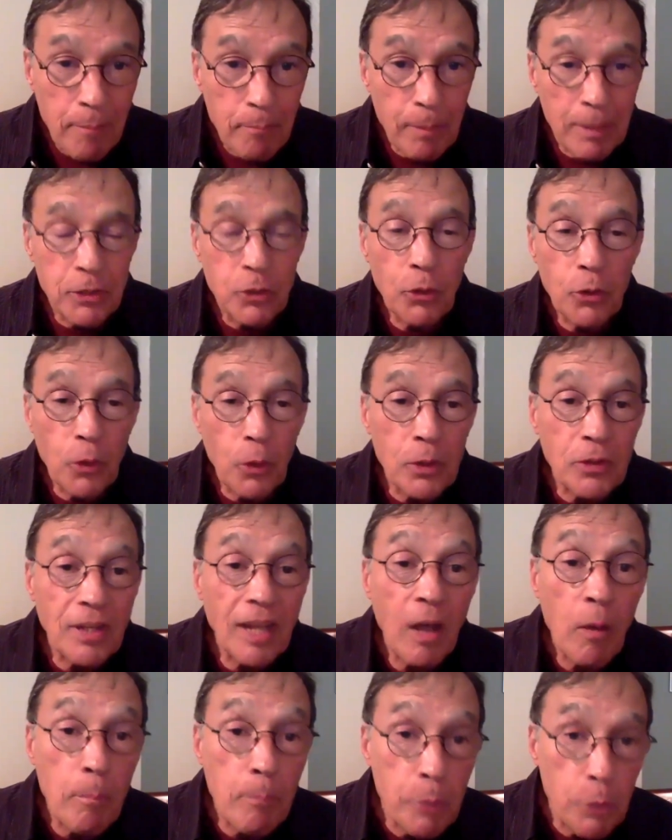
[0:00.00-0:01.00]
but you notice
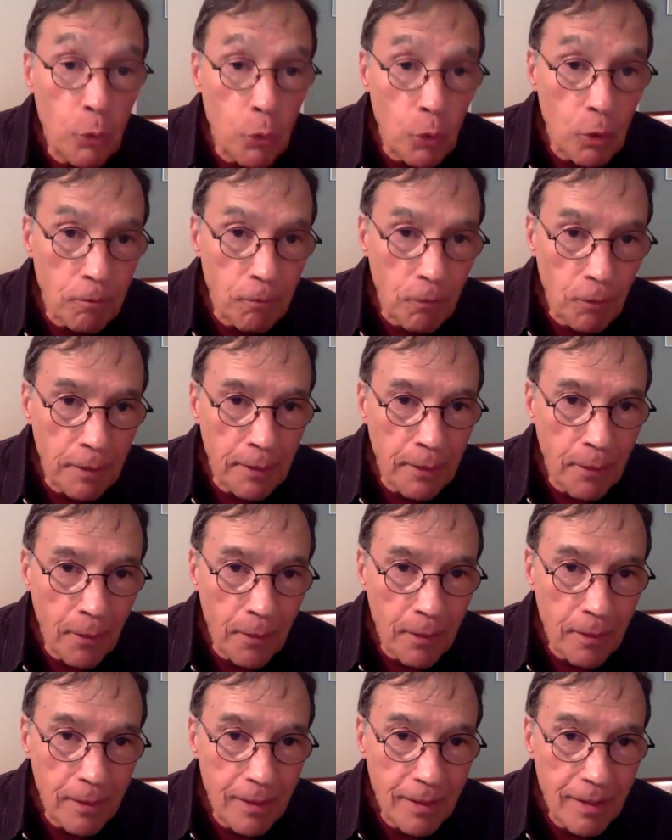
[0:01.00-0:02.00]
how beautiful they
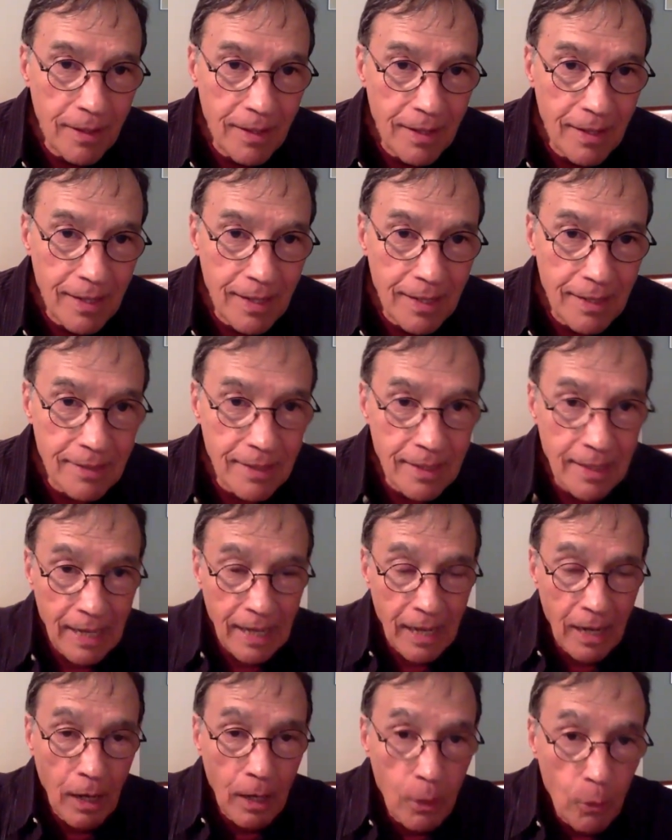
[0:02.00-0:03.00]
are. See,
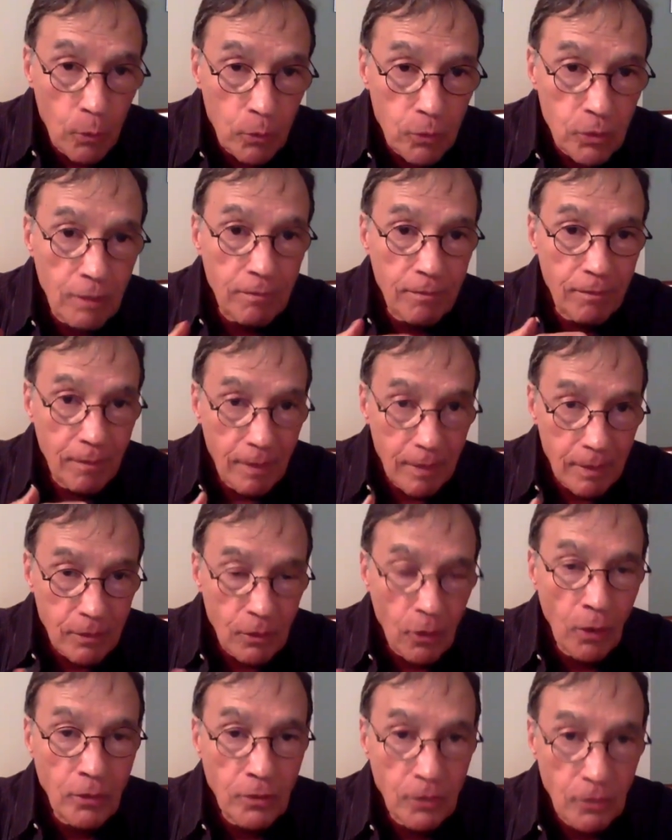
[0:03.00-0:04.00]
inclusive
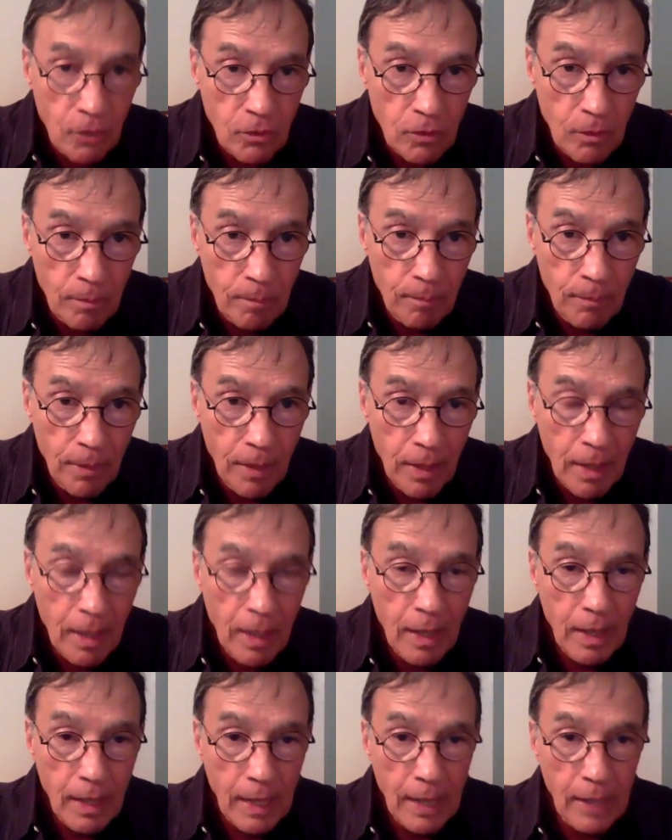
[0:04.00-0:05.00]
narcissism.
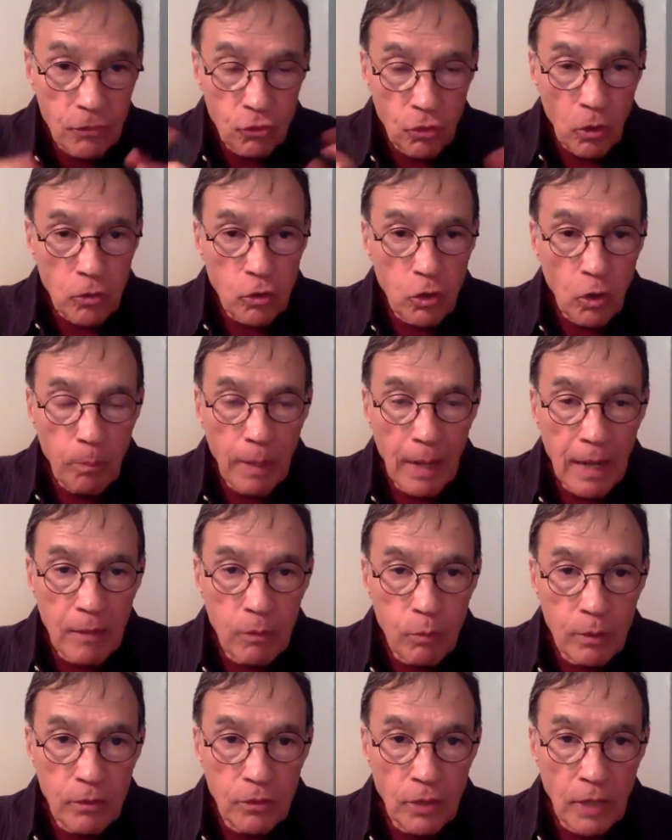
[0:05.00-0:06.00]
A
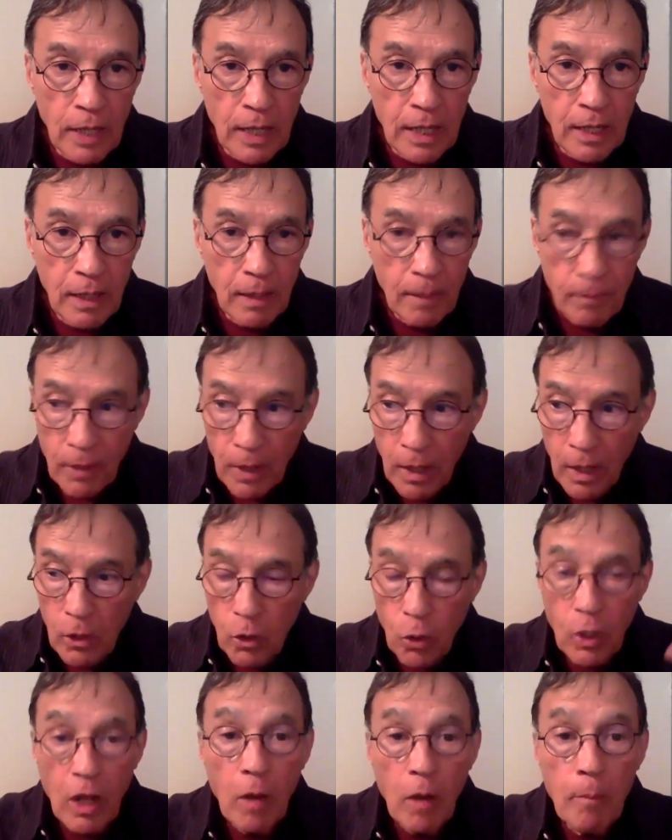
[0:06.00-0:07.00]
sociopath would say,
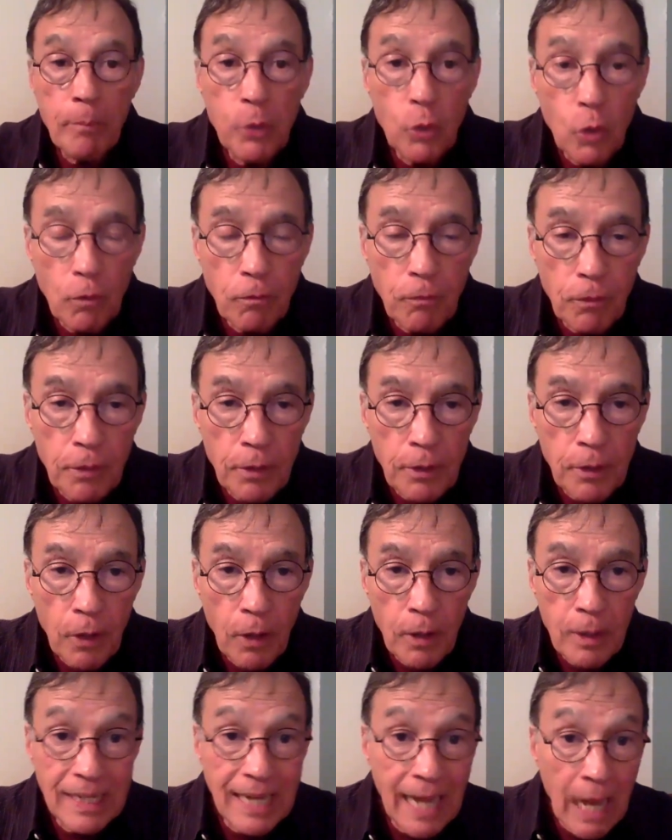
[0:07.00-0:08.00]
look how beautiful they
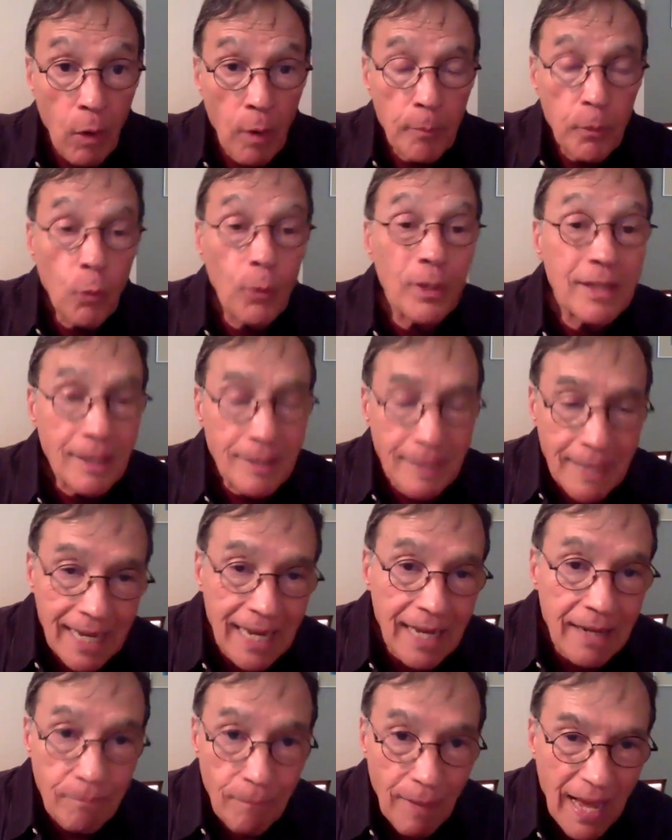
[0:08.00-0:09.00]
are. Now I'm going to
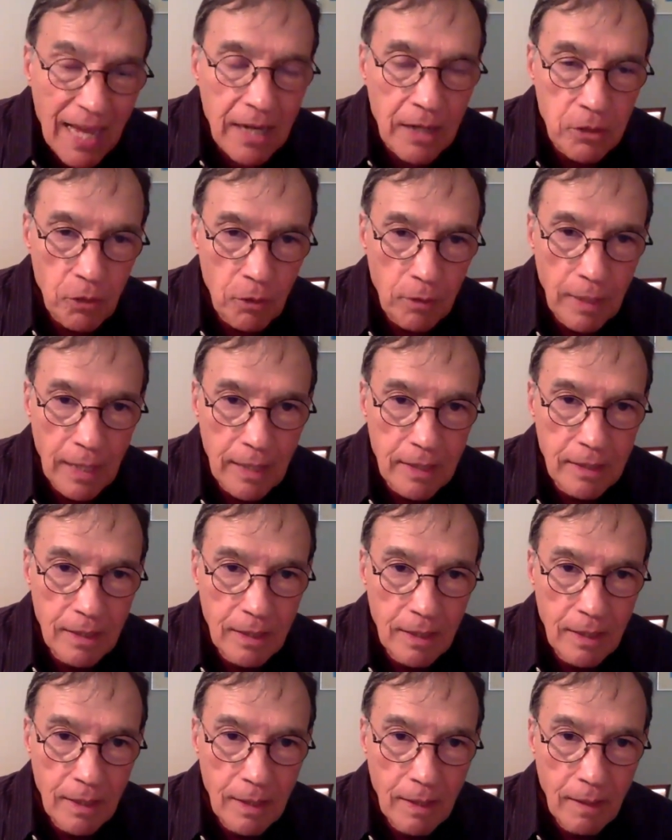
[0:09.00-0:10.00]
take advantage of that.
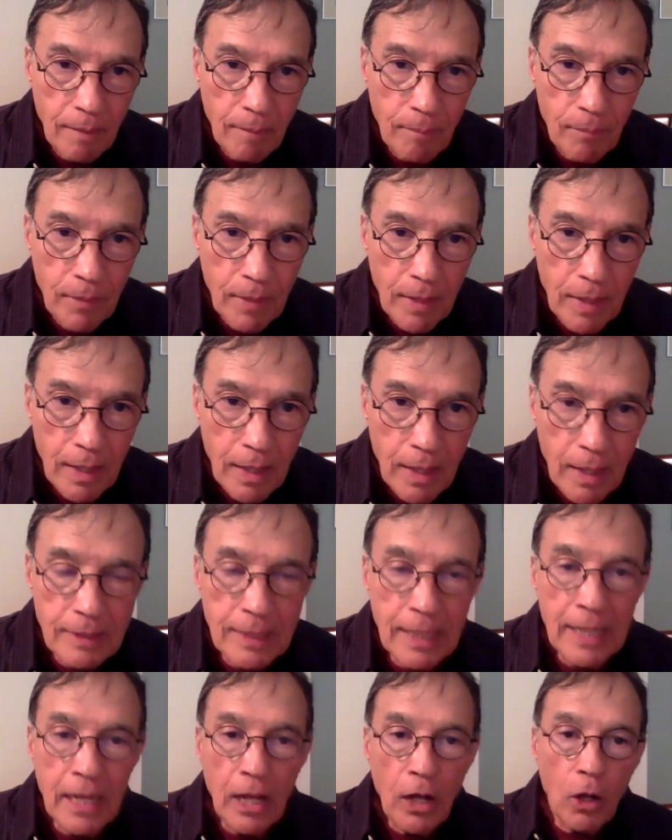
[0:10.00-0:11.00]
Mm-hmm.
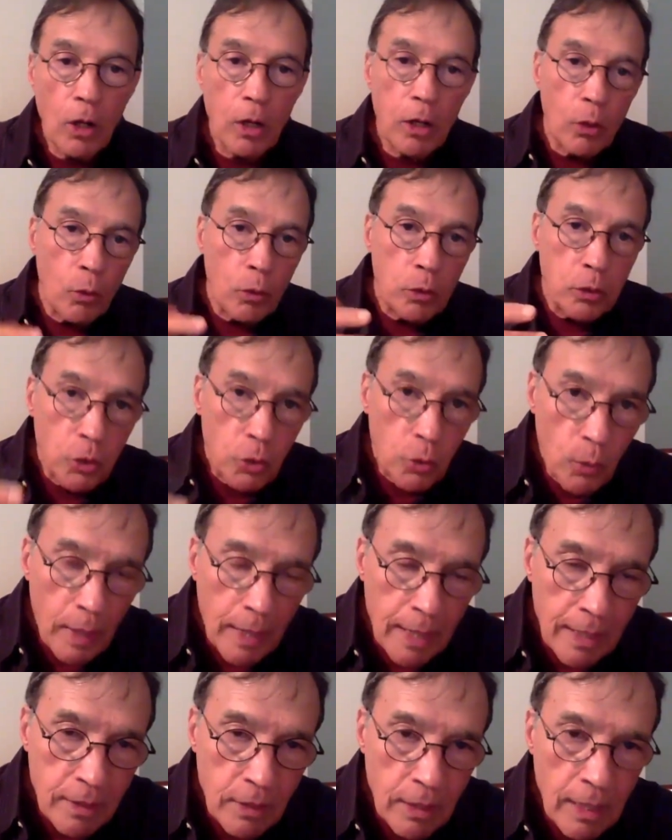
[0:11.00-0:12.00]
They include you
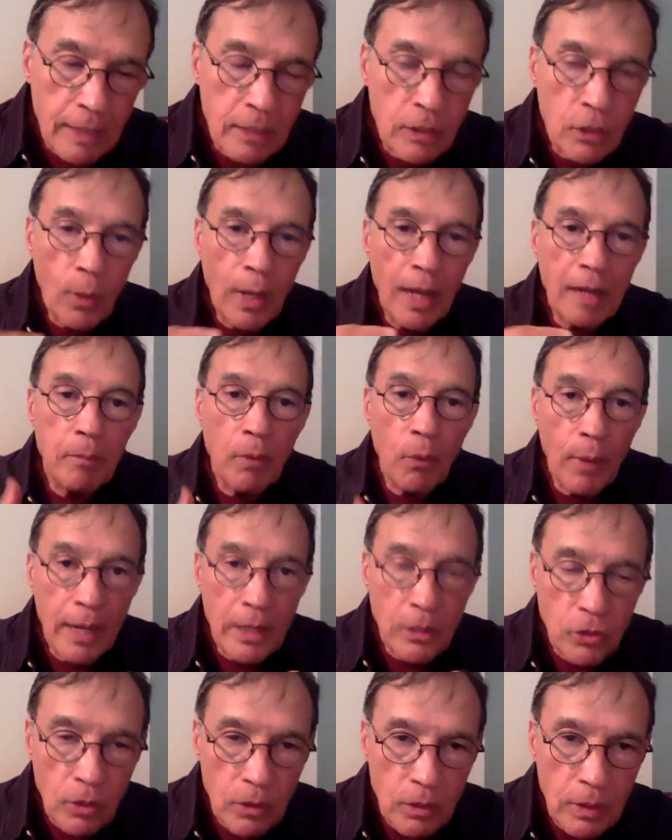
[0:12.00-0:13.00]
in their
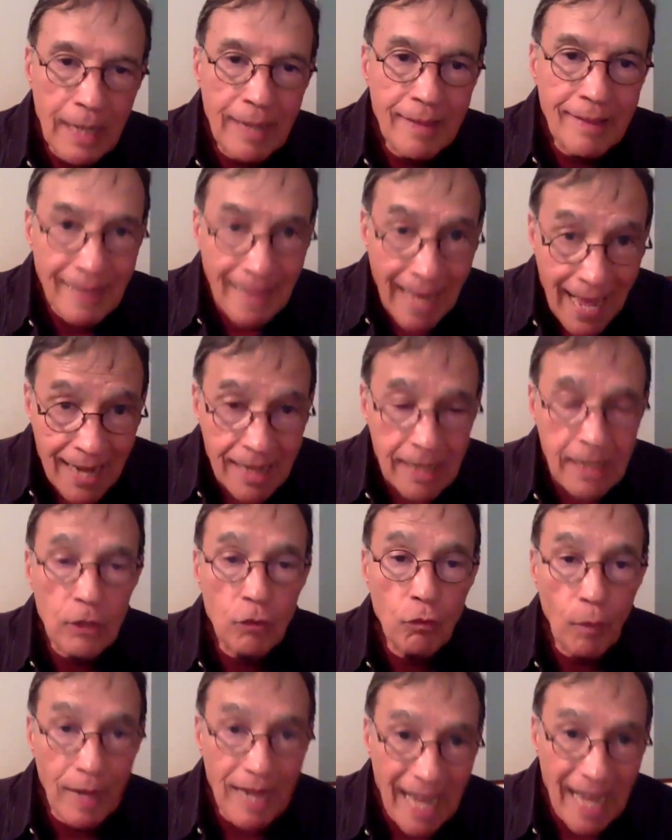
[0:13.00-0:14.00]
admiration, and that
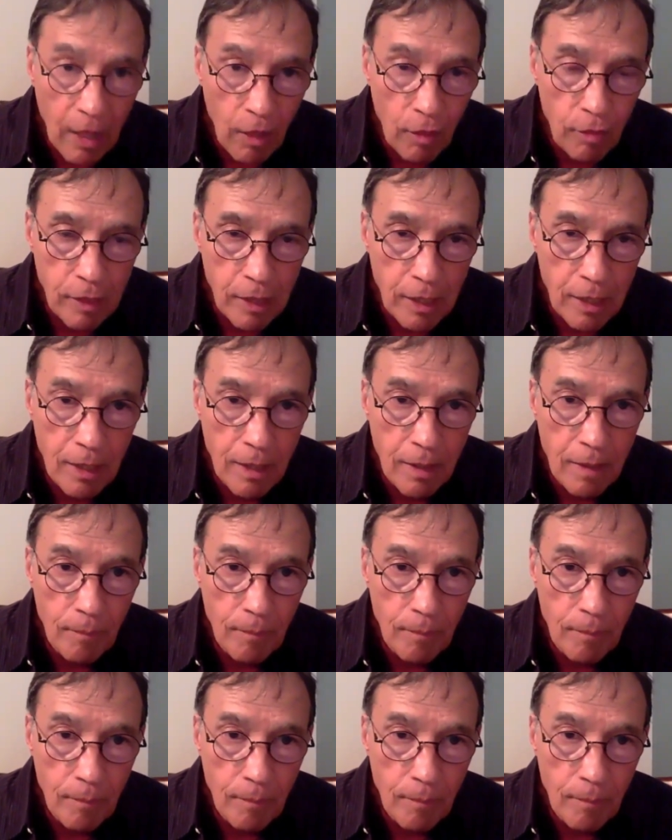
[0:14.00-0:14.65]
is very healthy.